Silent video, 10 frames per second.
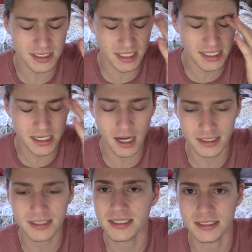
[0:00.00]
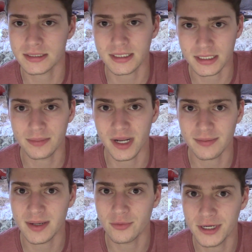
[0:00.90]
idiotic things that come out of
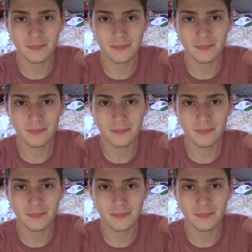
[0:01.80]
my brain.